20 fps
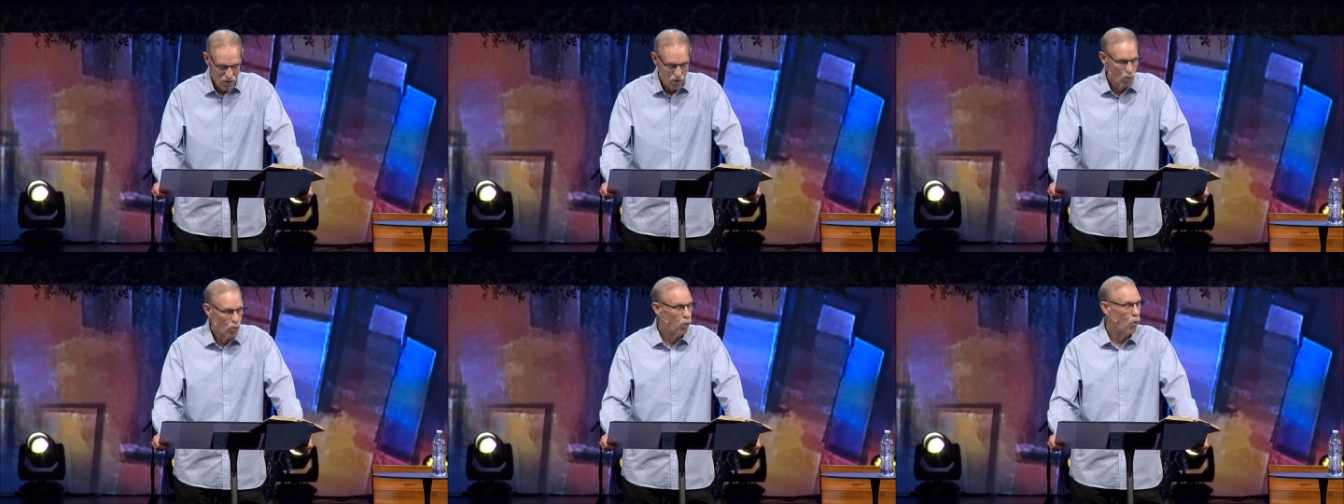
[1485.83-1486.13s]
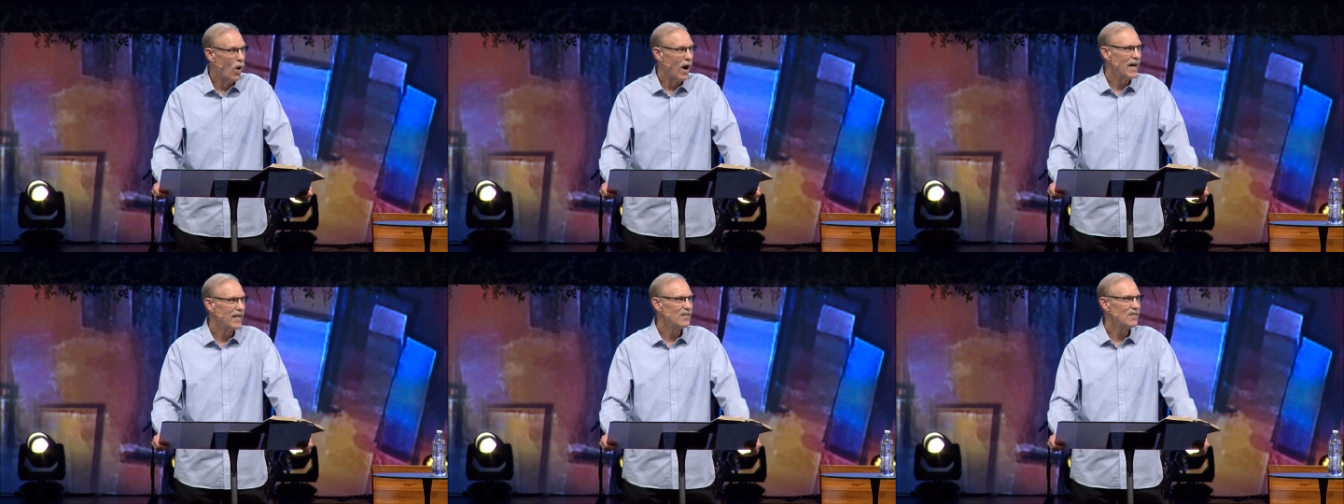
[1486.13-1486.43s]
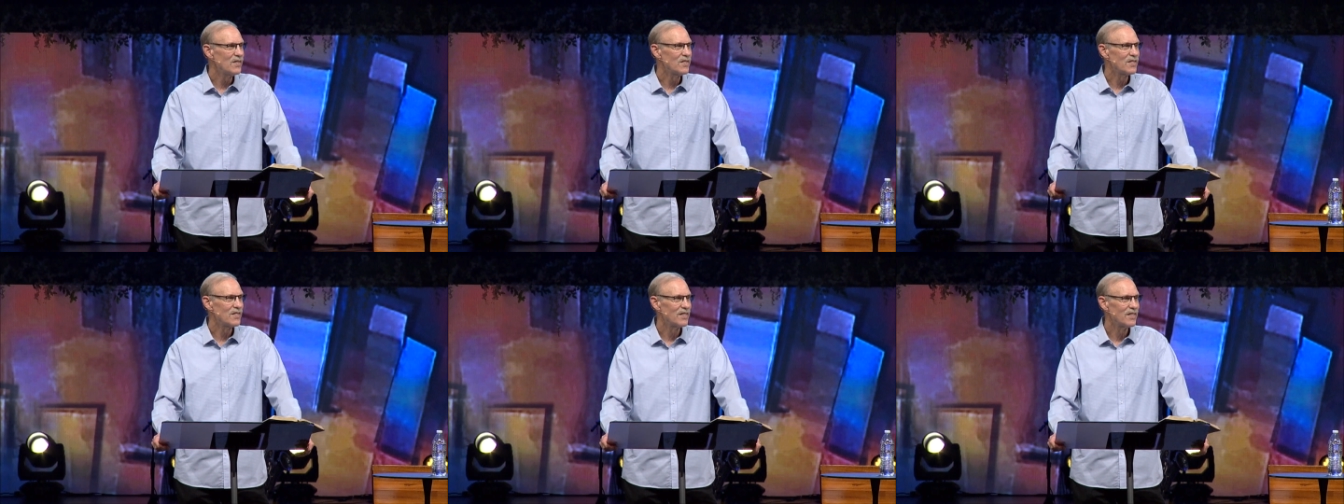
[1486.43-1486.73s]

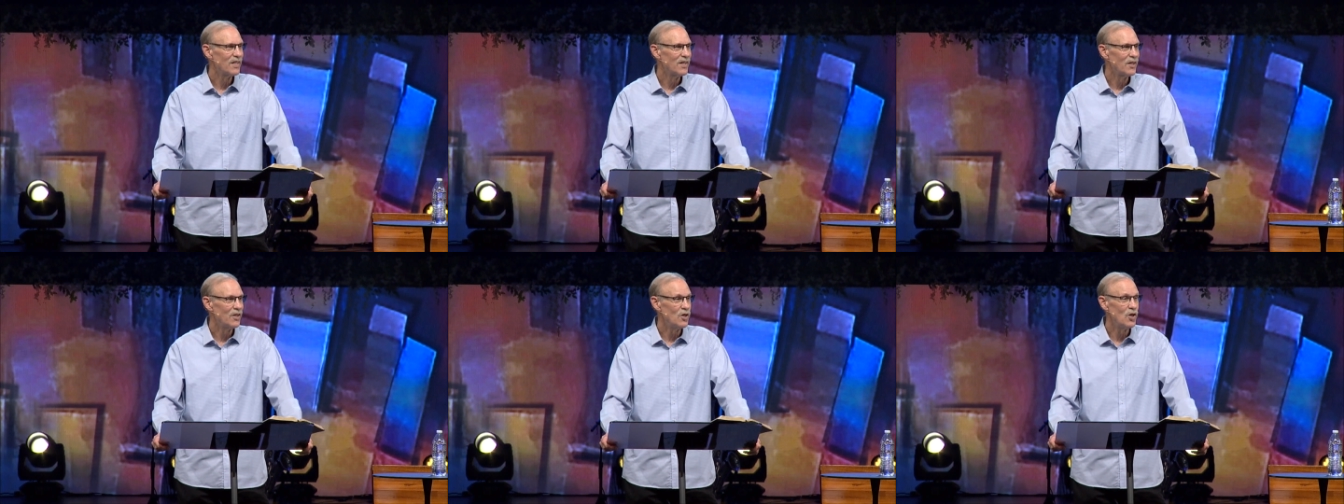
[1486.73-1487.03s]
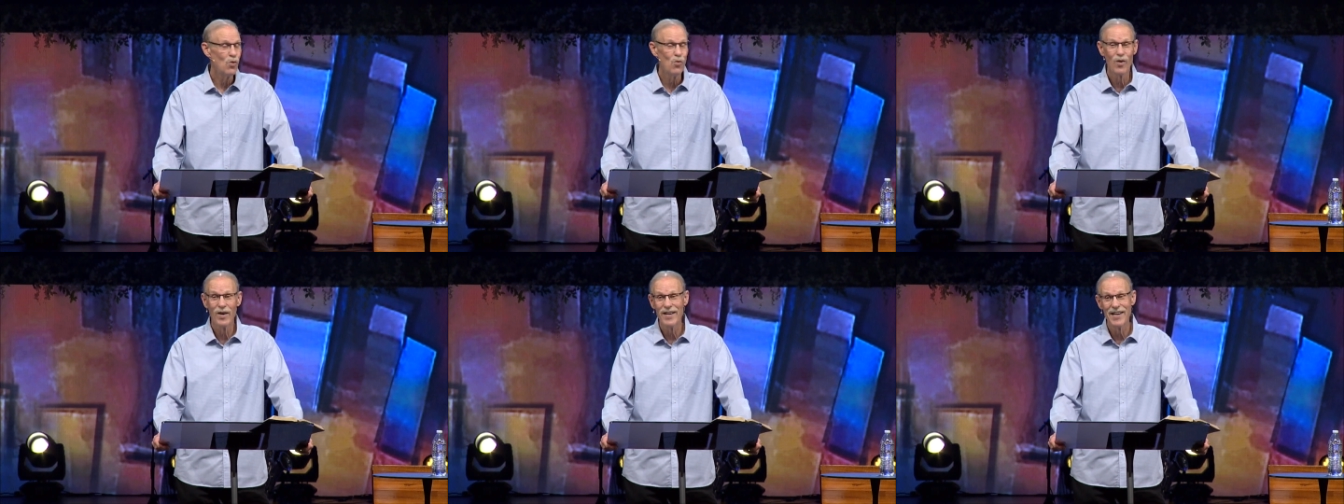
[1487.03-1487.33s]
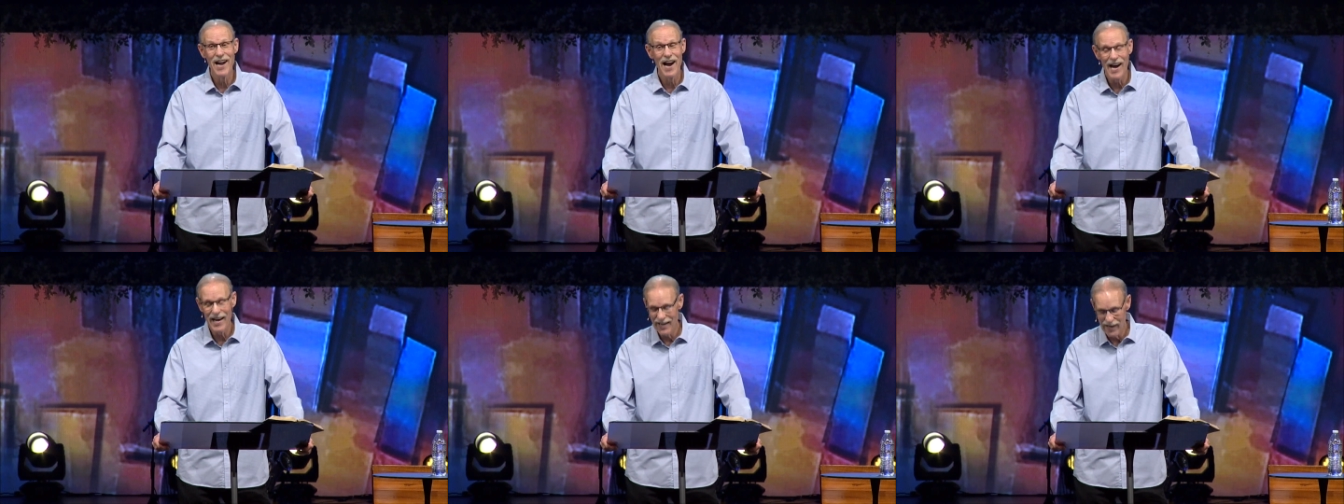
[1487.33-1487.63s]
Once you were
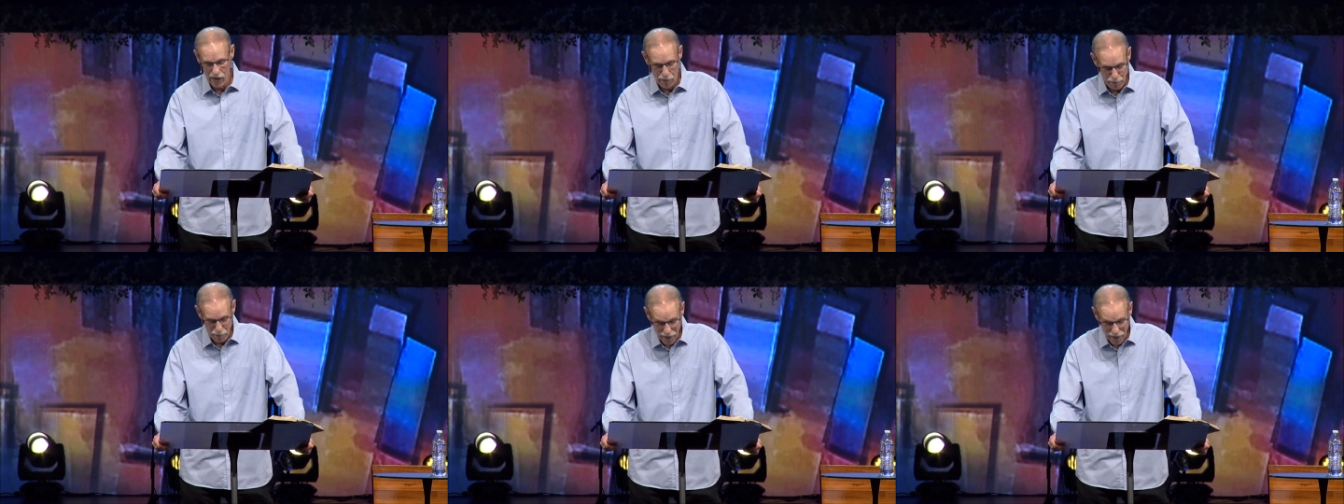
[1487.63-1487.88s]
not a